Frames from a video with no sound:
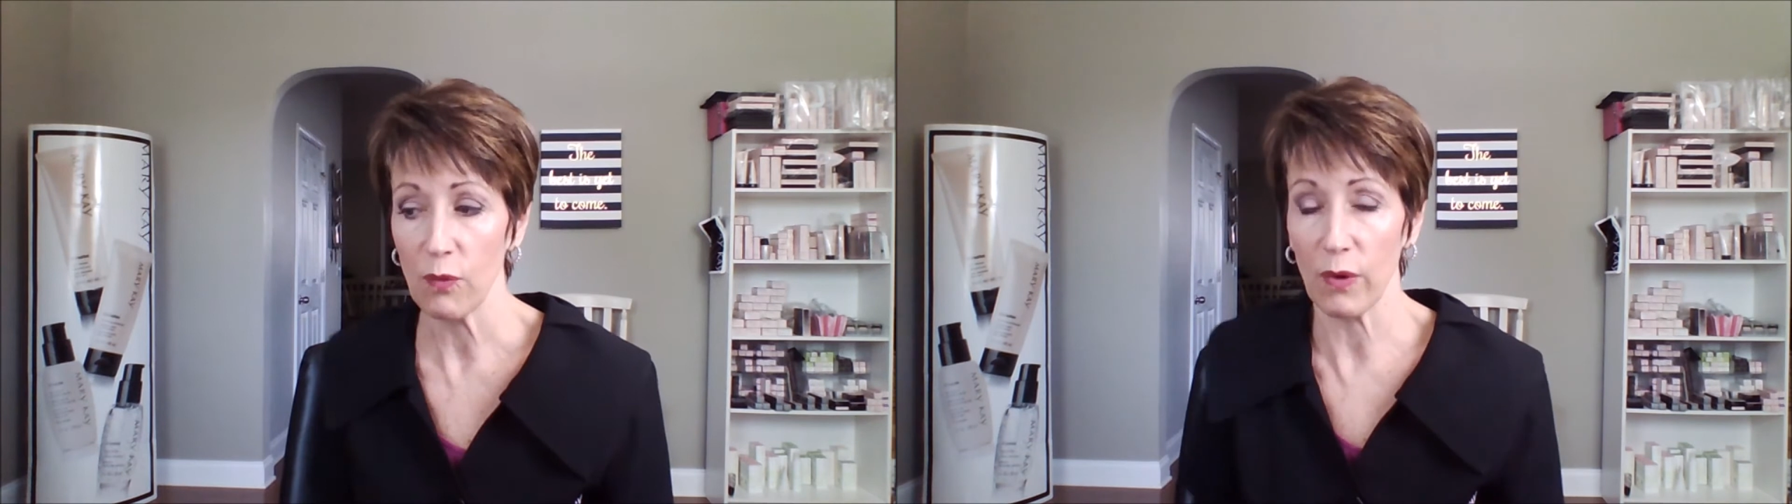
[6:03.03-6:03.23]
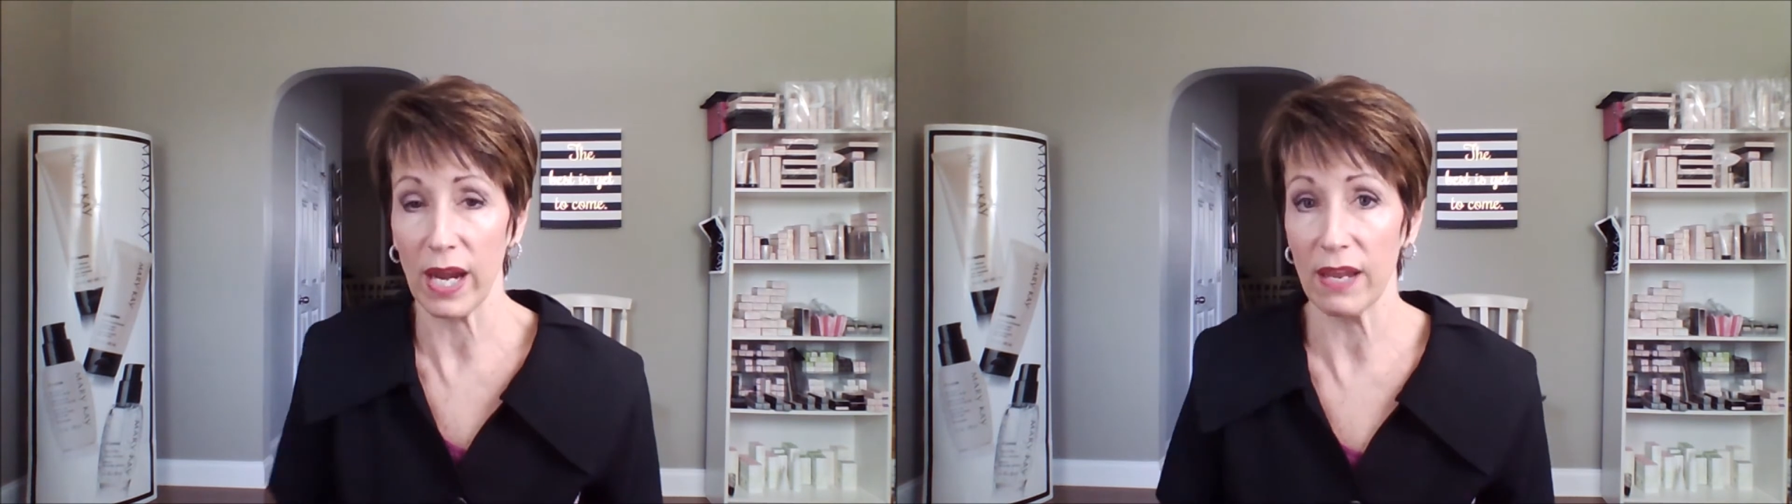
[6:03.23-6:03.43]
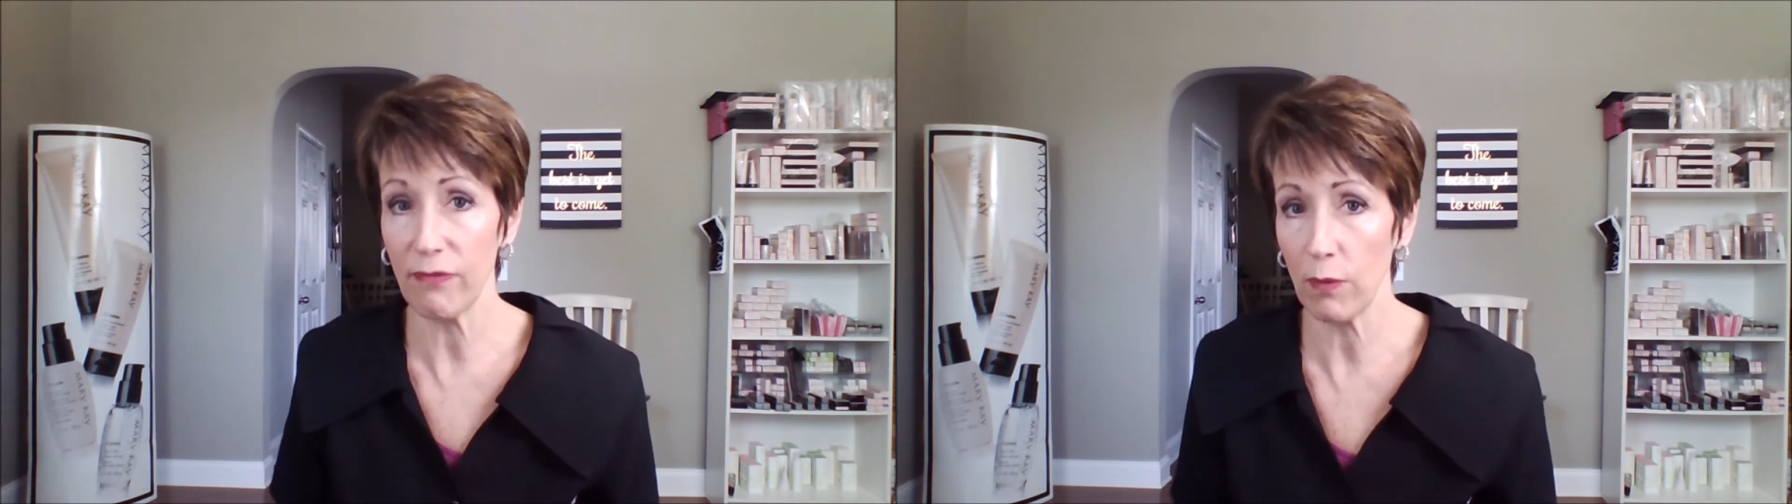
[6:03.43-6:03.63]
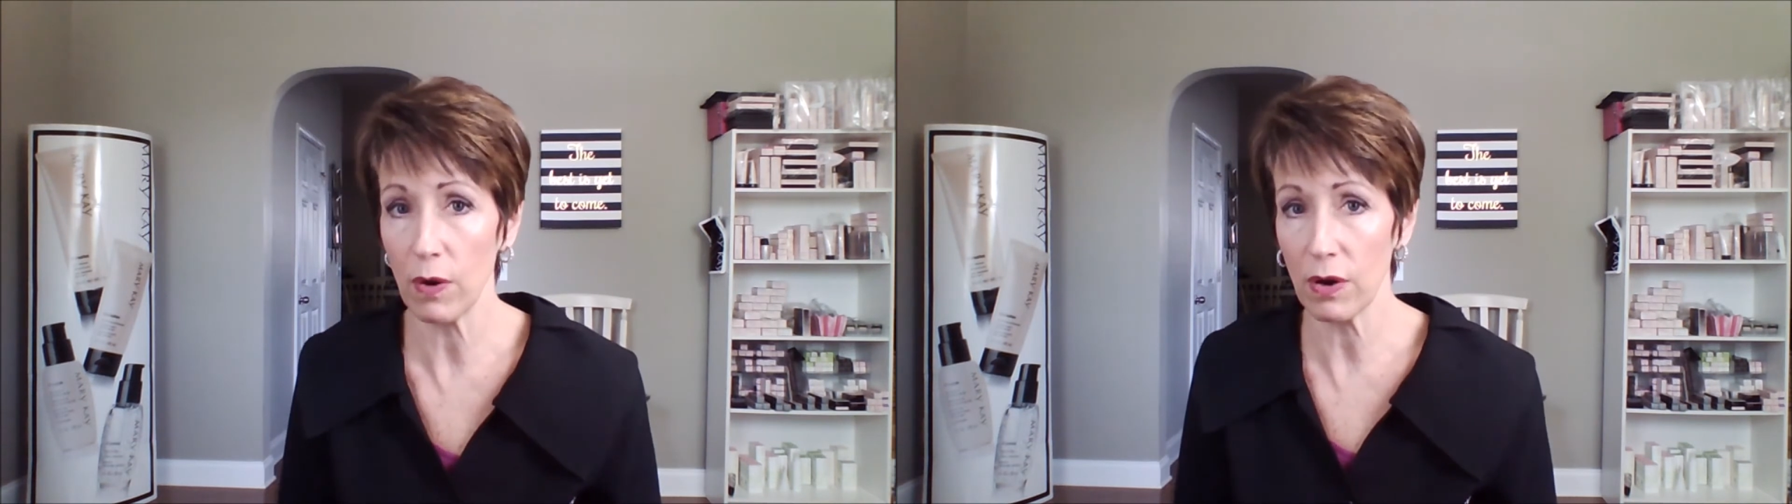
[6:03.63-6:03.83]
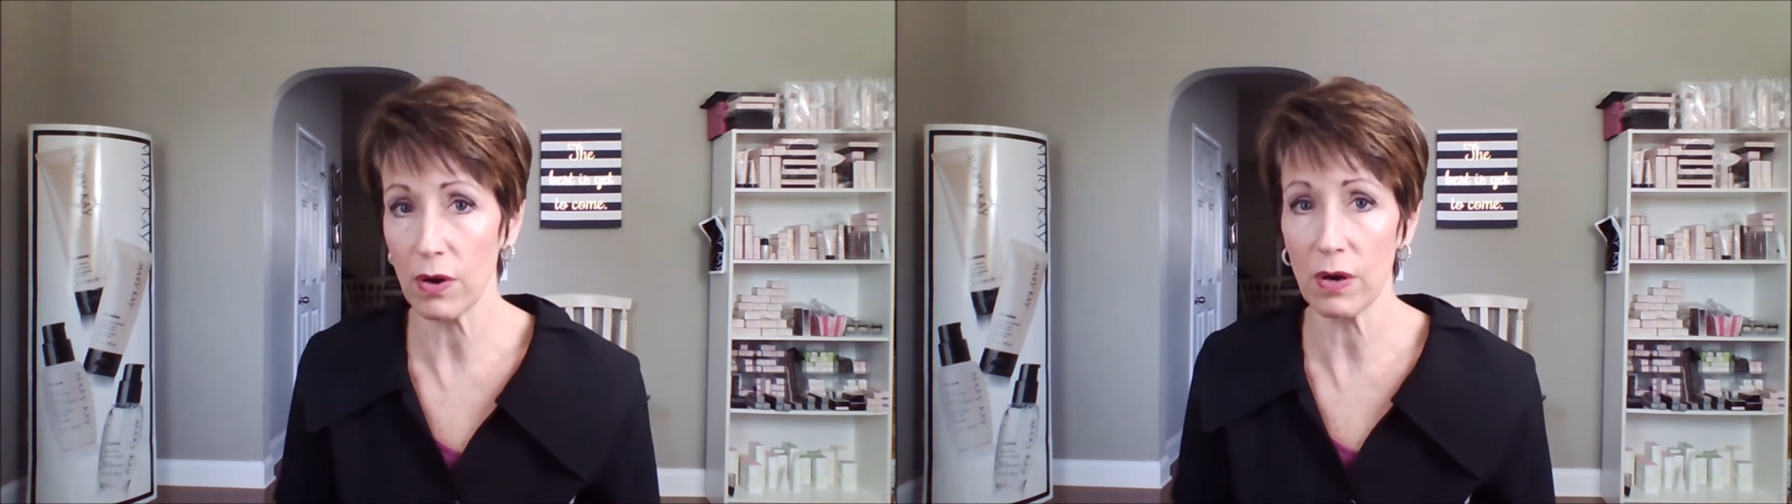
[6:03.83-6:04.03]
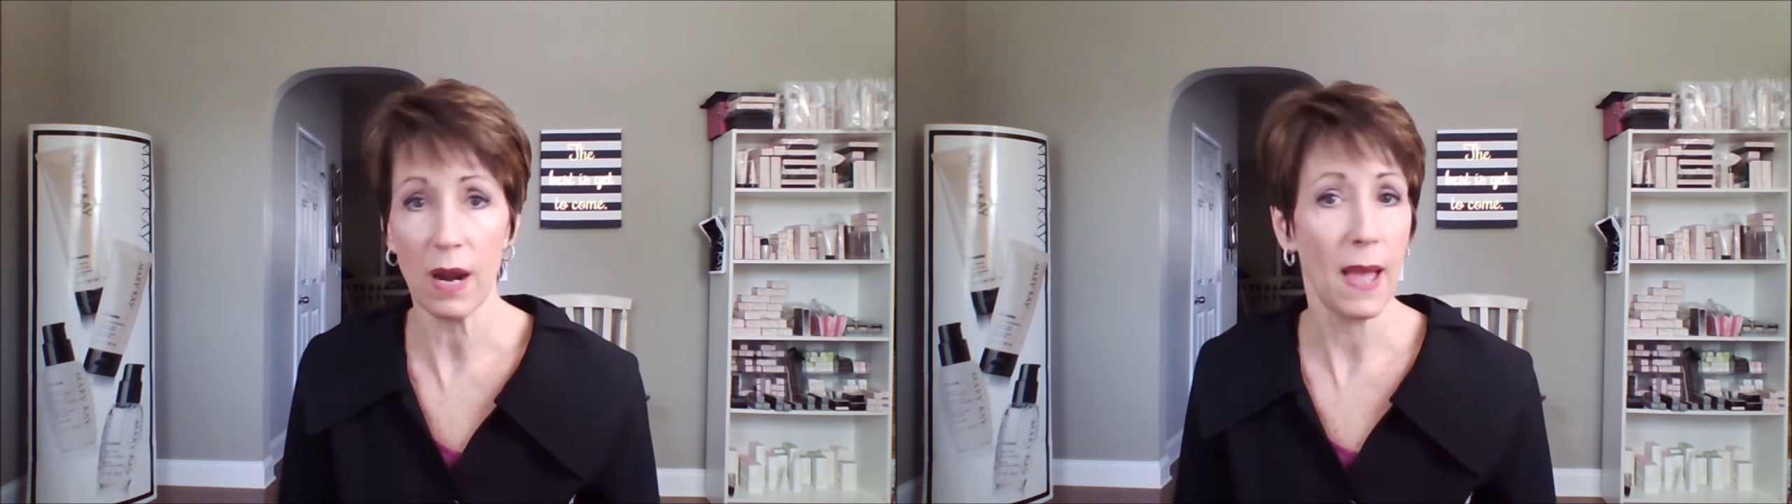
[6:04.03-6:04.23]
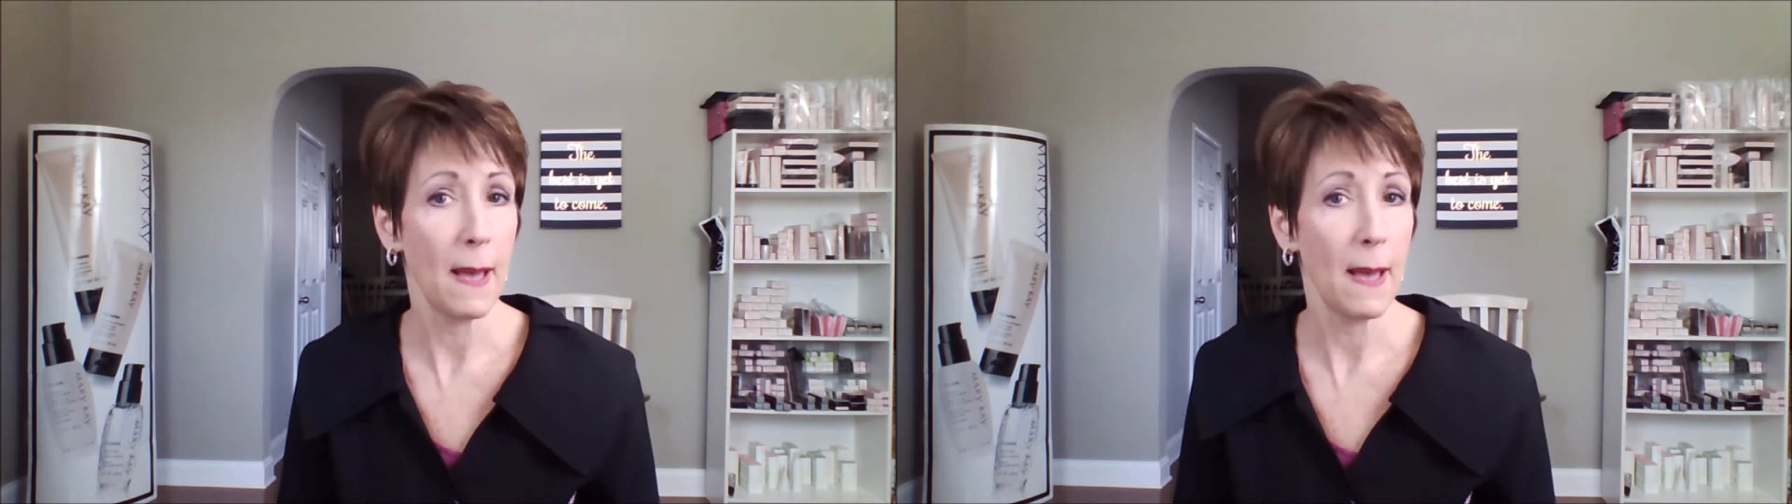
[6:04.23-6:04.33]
ready for her.